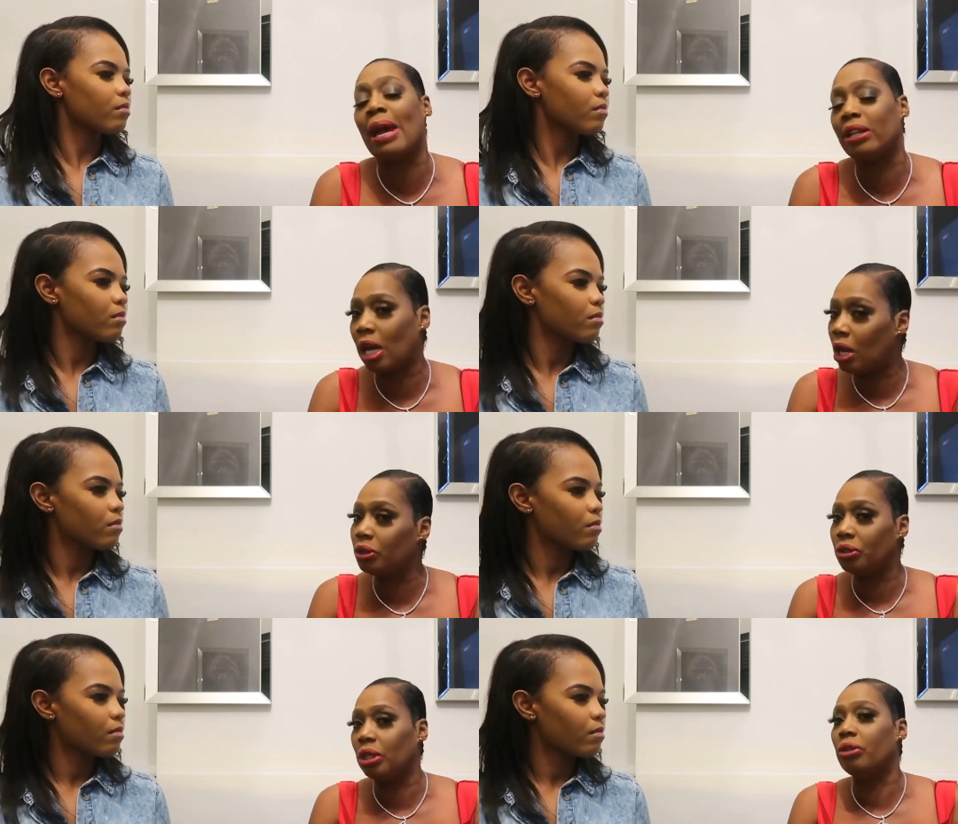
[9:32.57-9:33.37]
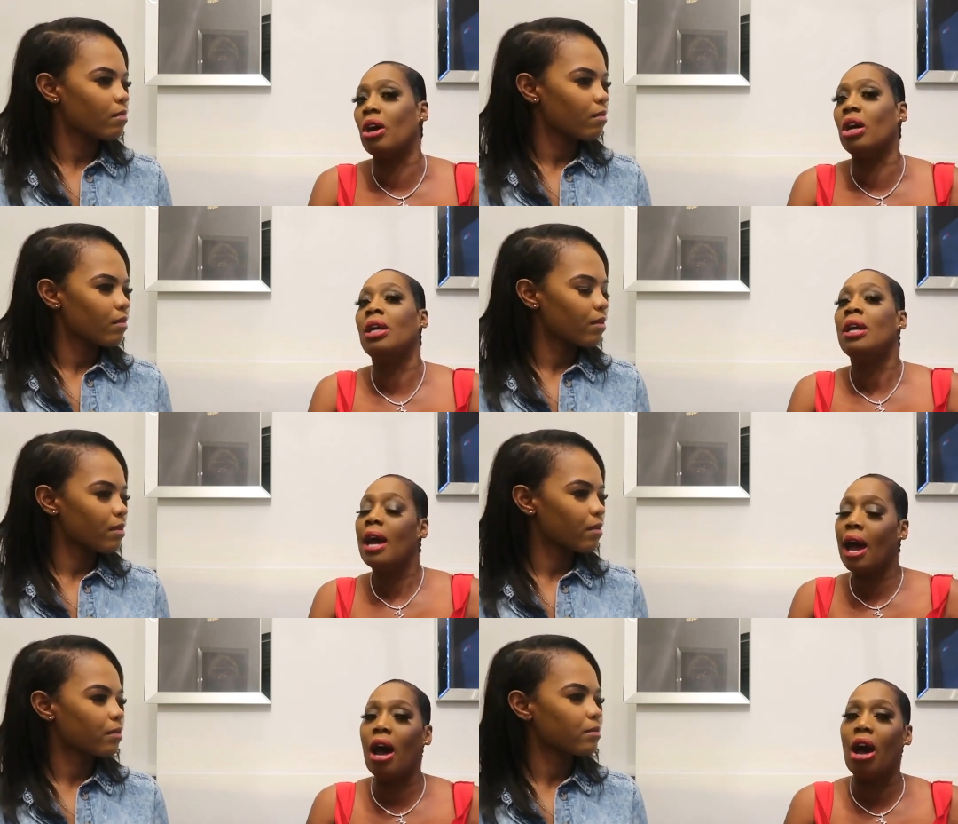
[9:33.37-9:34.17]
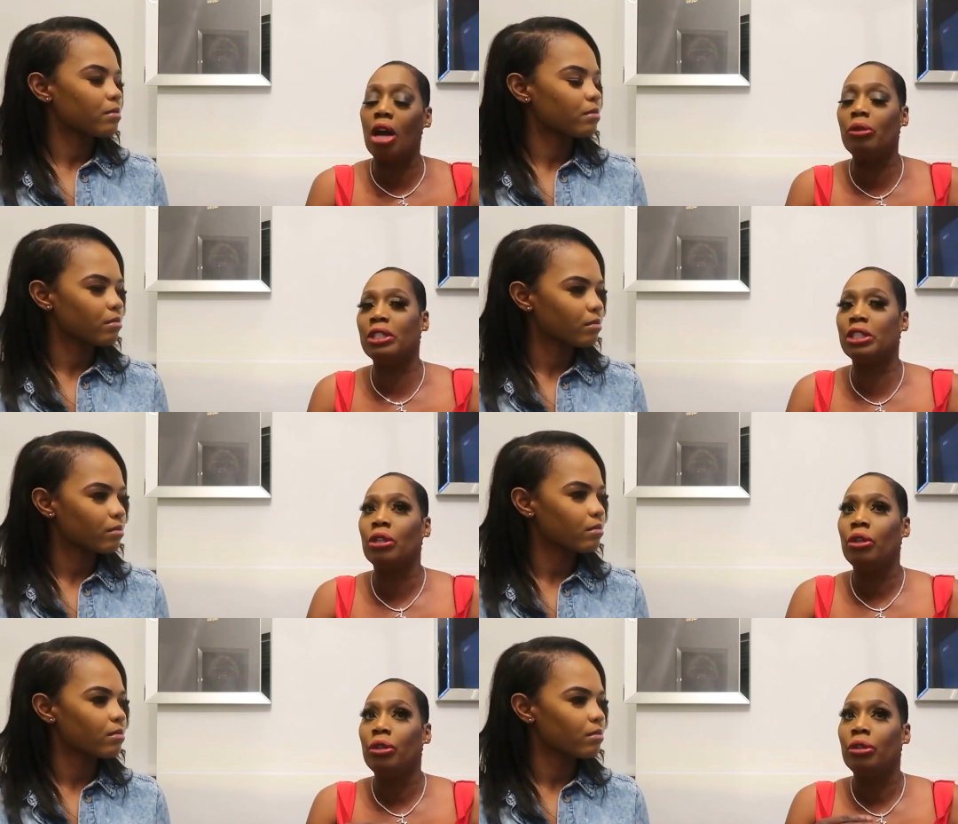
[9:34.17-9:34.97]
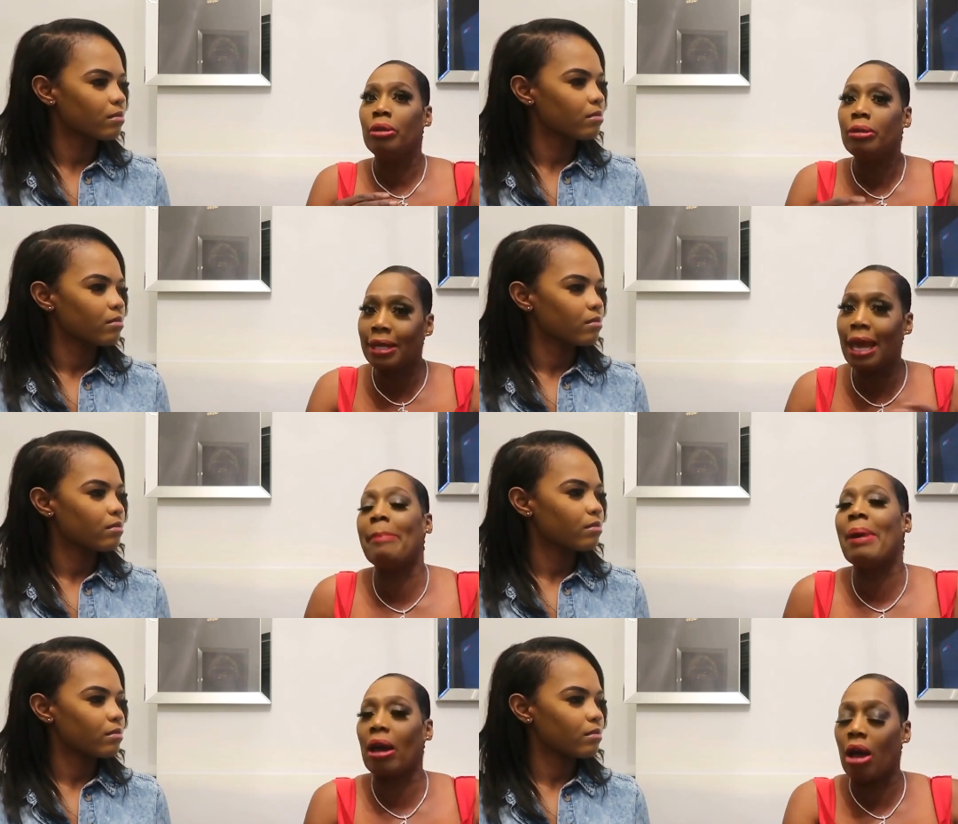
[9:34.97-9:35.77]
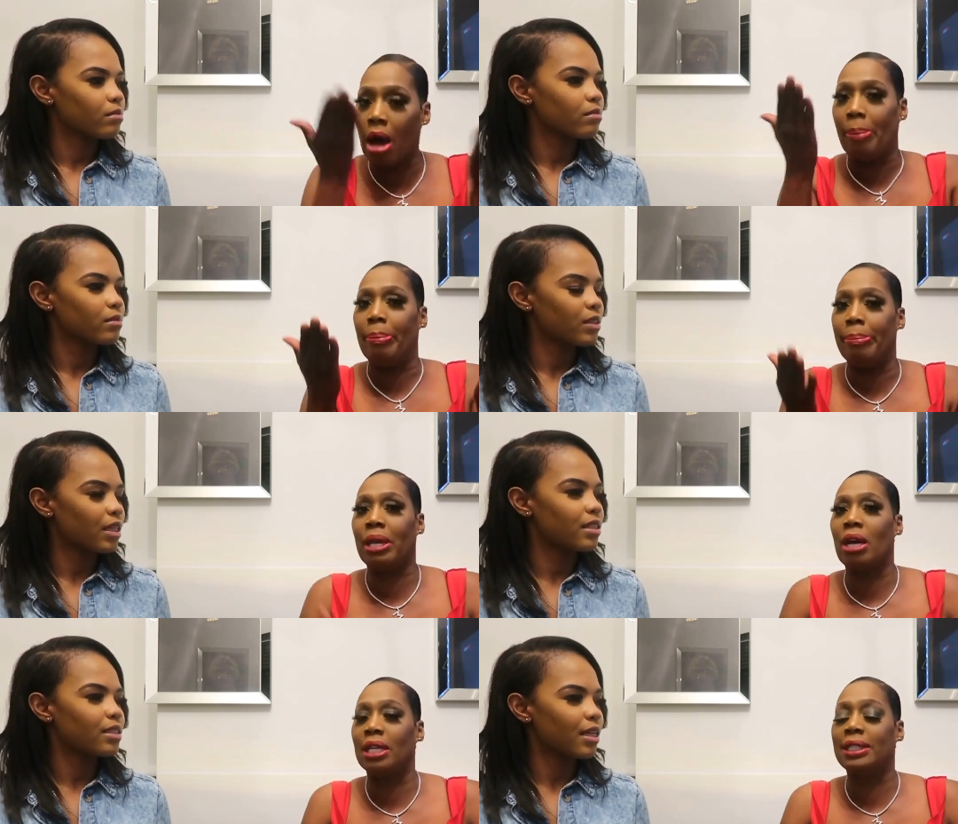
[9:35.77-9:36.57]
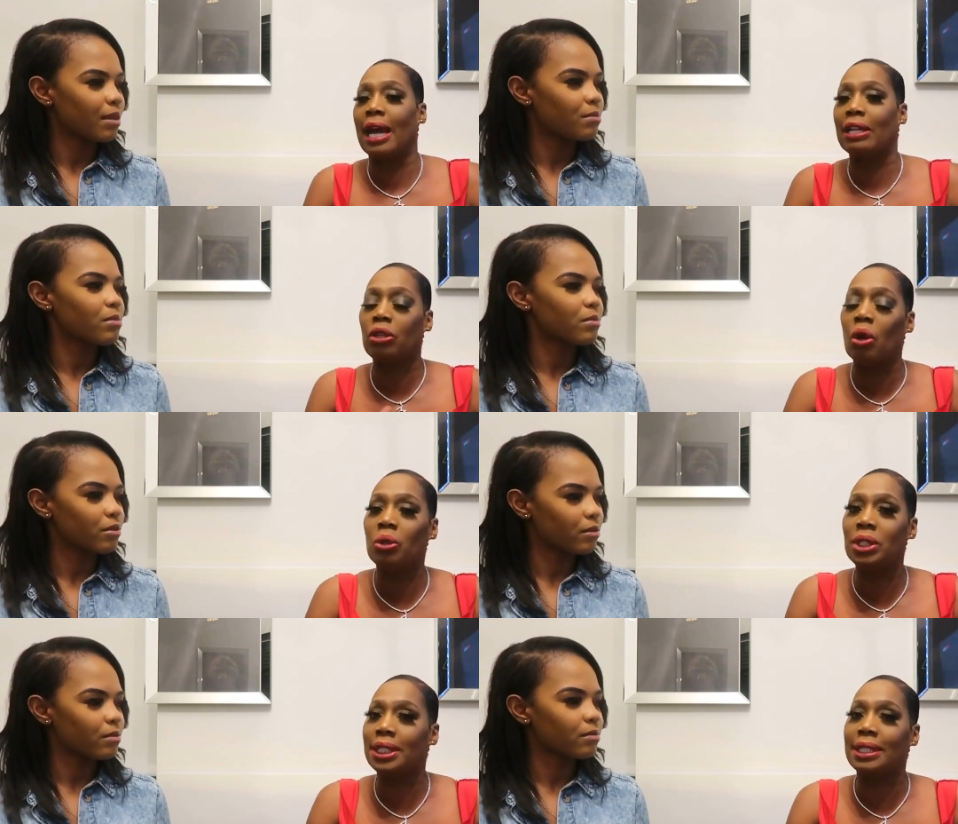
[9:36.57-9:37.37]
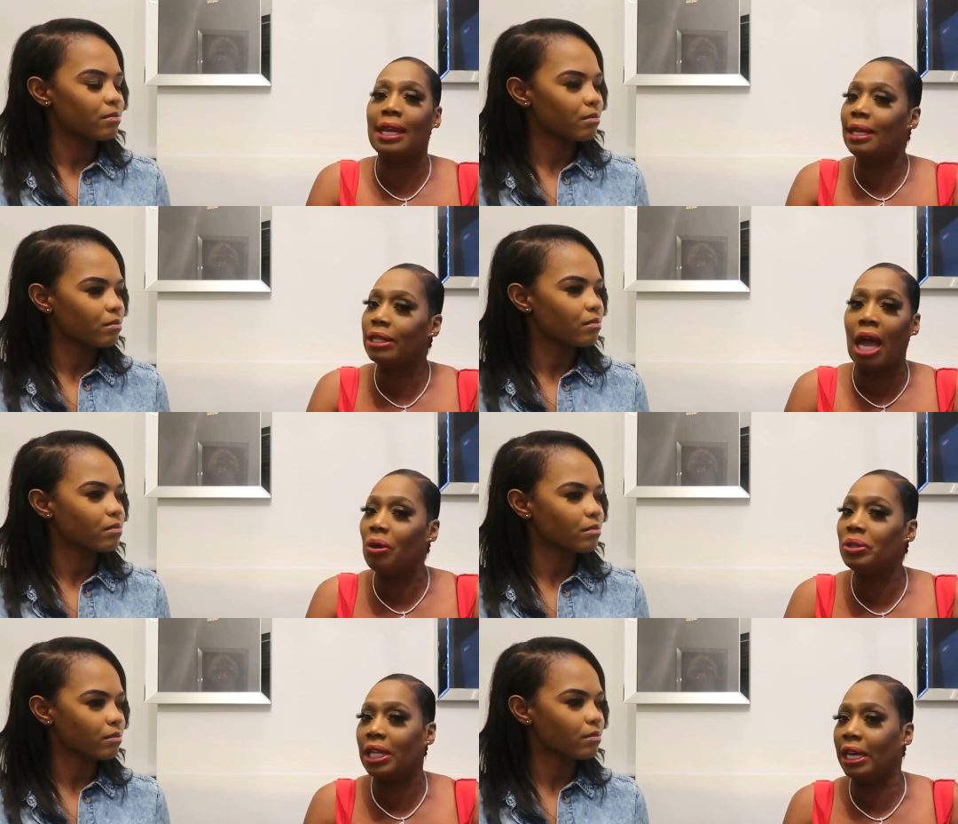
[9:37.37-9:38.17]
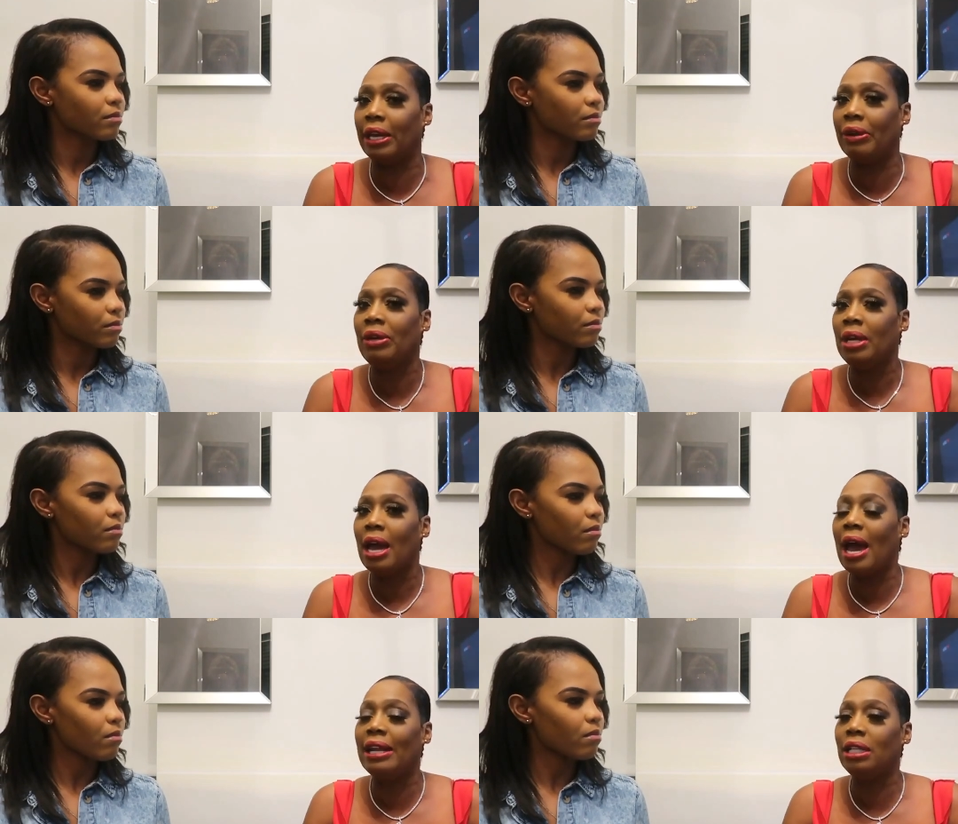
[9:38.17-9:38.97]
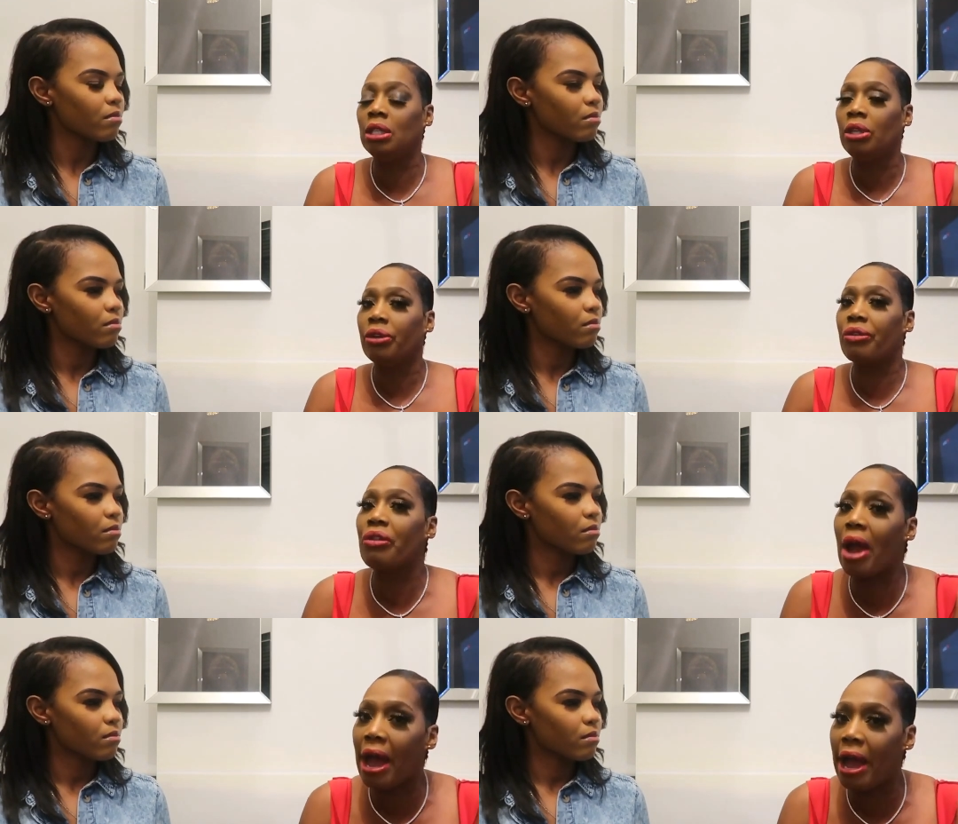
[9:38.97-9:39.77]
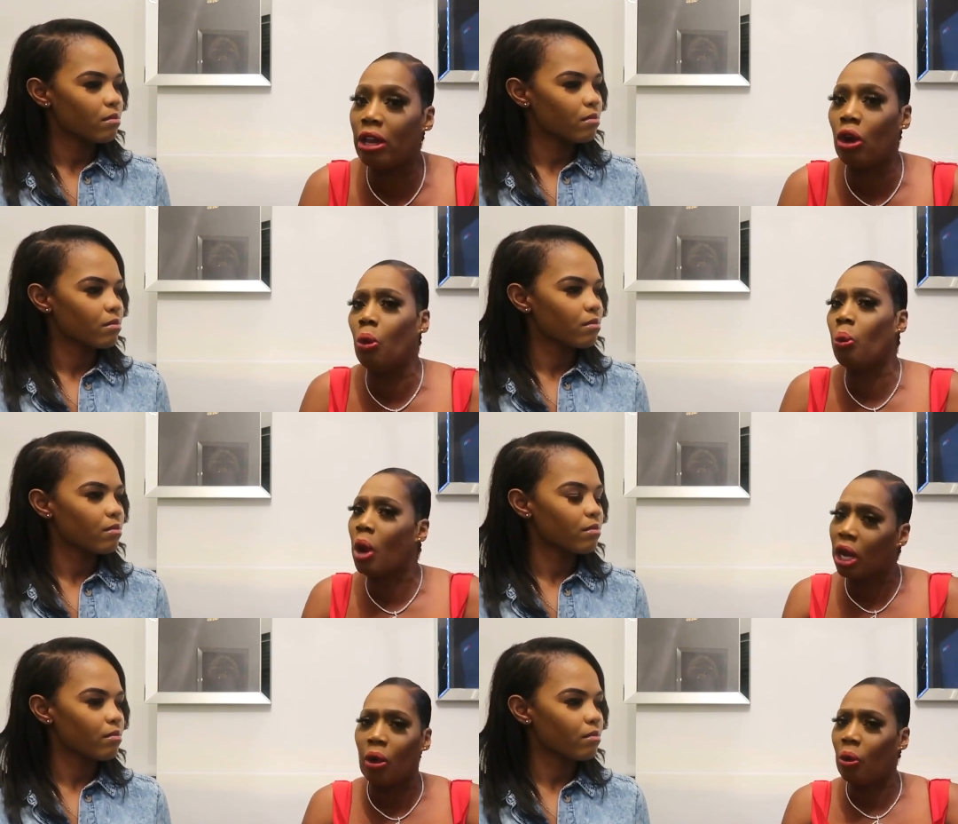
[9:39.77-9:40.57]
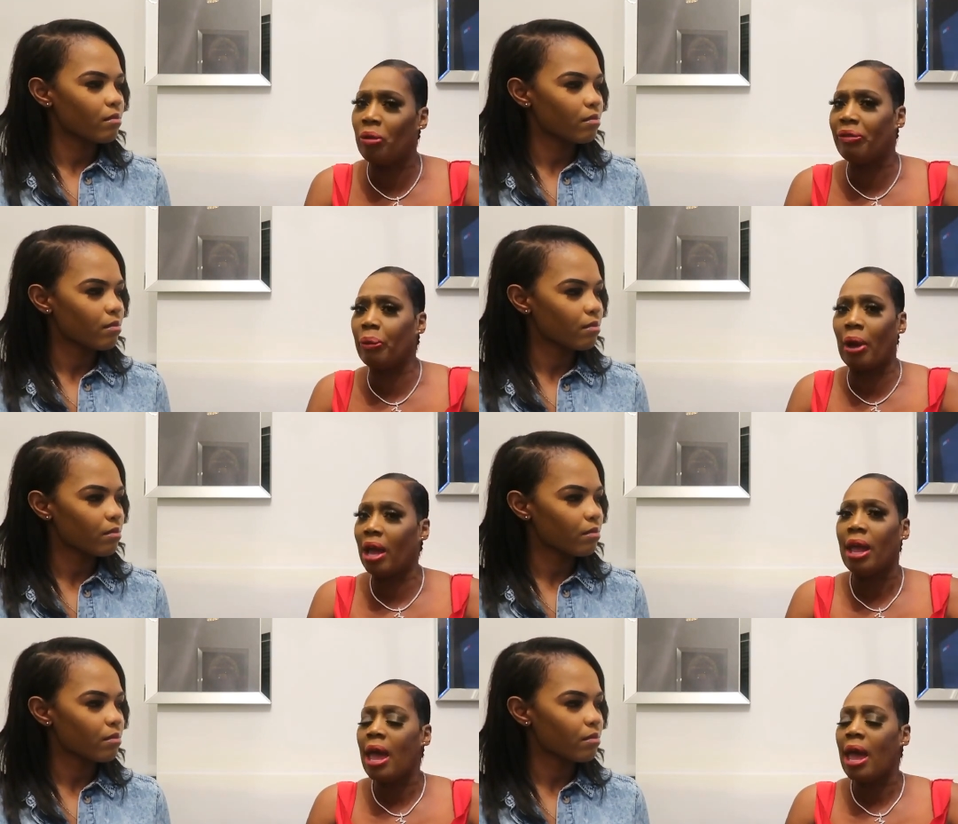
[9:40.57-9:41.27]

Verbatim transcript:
Speaker 1: back down to the ground, I always get back up because I don't stay down there and cry or wallow over what